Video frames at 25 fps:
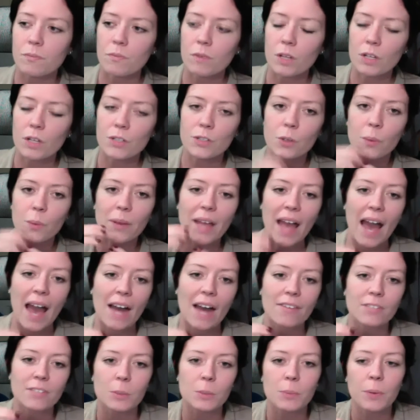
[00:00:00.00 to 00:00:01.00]
So we
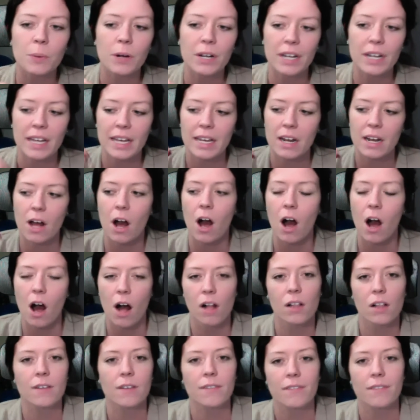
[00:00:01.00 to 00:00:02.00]
have to put in
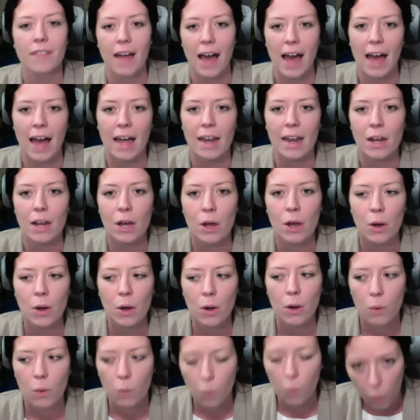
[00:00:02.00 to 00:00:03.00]
all of that
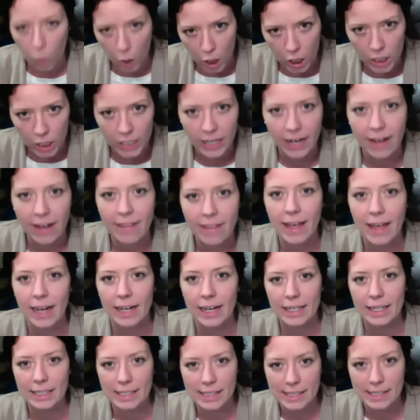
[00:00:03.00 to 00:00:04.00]
work and that
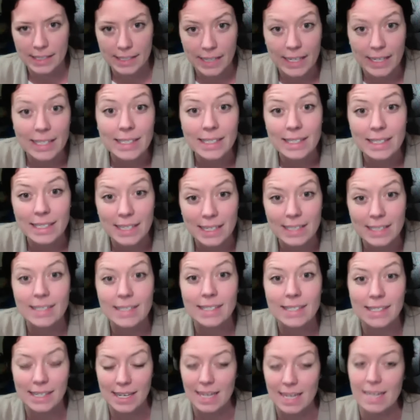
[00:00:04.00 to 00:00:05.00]

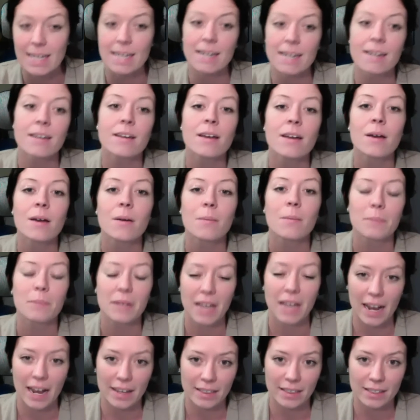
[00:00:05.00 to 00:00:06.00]
consistency
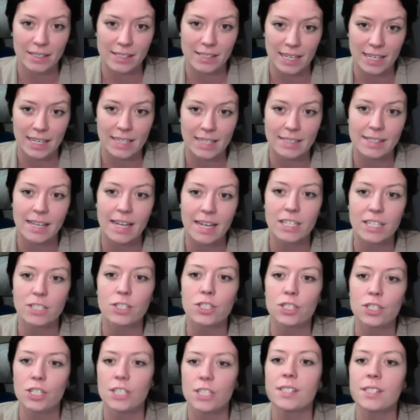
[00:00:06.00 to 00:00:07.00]
behind the scenes. And
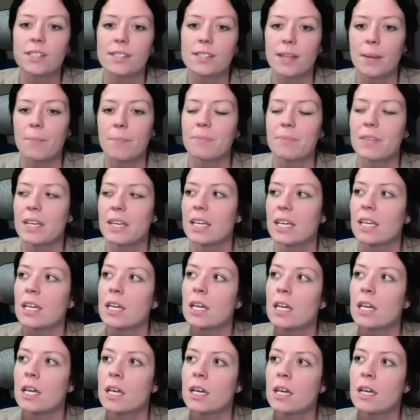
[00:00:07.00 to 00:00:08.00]
it's just something
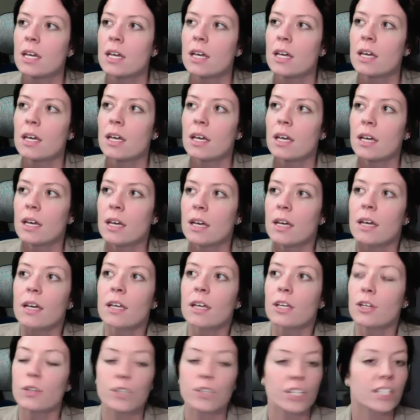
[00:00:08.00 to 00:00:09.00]

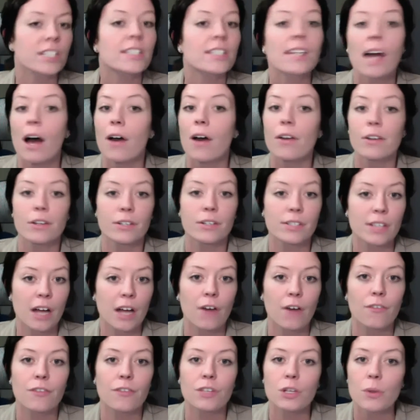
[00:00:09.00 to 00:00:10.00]
you just tell
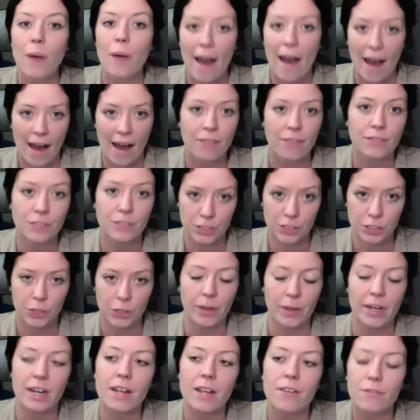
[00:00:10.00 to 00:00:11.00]
yourself you have to do
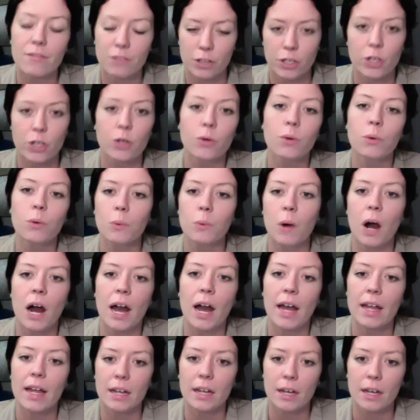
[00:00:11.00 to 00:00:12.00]
it. If you
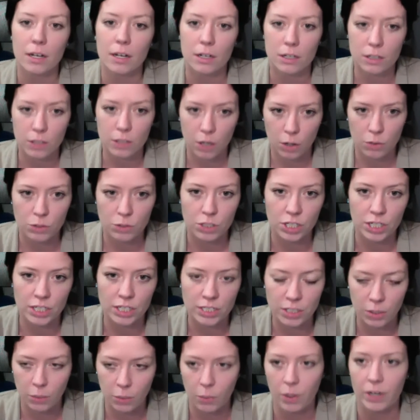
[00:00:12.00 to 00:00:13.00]
want coaching
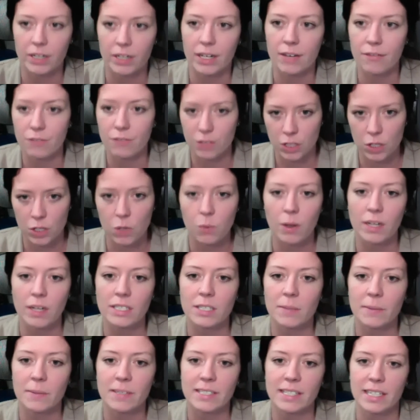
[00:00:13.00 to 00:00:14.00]
to work, if you want
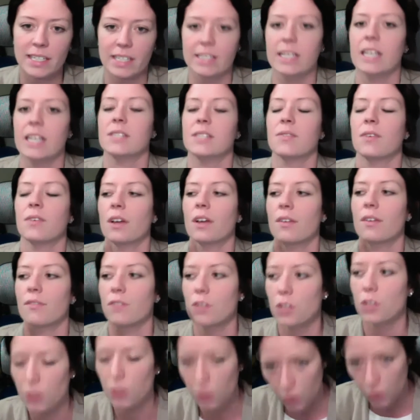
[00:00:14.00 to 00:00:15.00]
to be successful, if
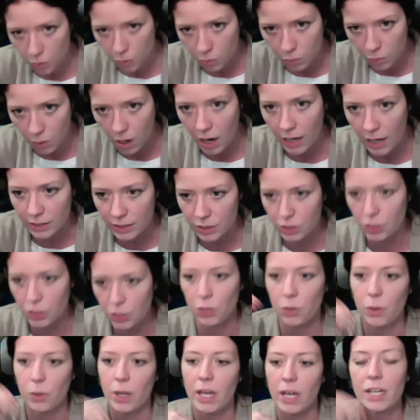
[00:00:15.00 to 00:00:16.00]
you want
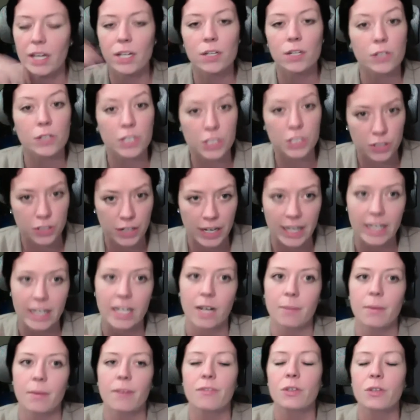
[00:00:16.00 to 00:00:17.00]
to increase your
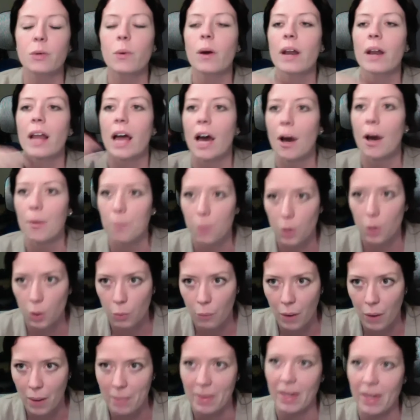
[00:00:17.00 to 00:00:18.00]
income, if you want to help more
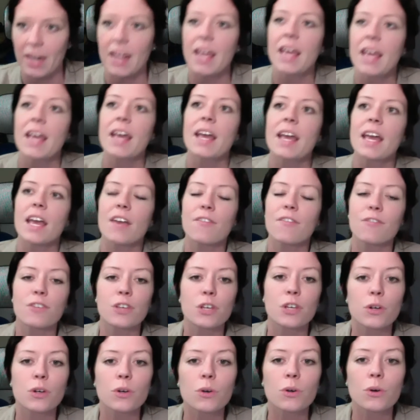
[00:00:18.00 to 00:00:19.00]
women, if
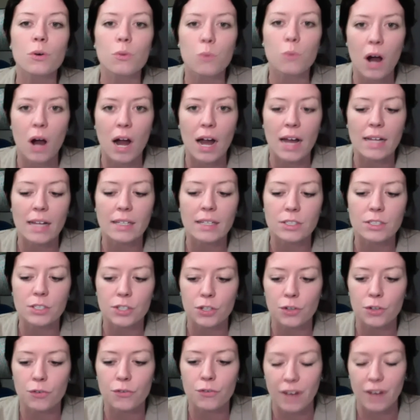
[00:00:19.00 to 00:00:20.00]
you want
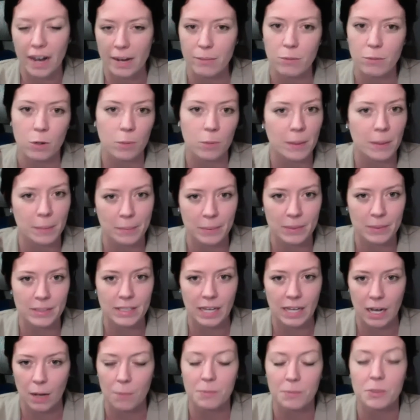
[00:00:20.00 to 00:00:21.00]
to find more people to
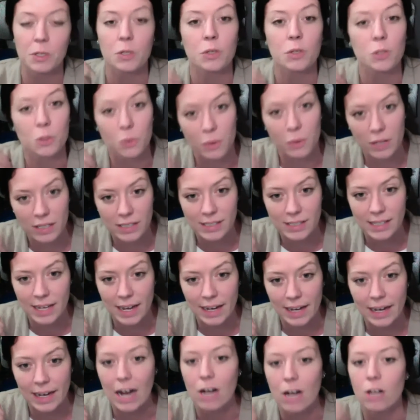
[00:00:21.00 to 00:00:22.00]
help so you can stay
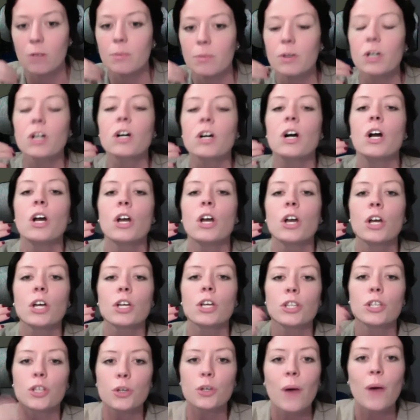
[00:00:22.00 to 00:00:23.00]
accountable,
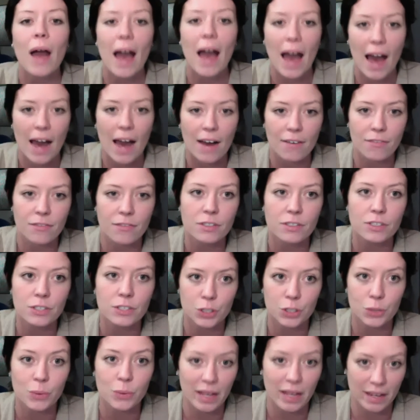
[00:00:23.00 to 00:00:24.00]
you have
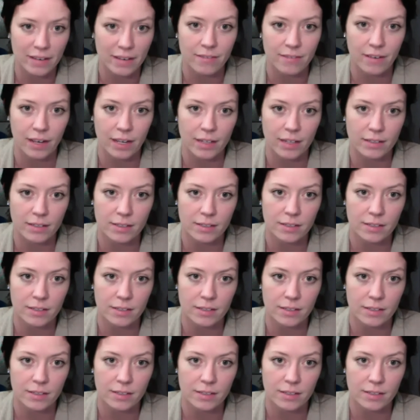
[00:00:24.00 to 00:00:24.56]
to invite.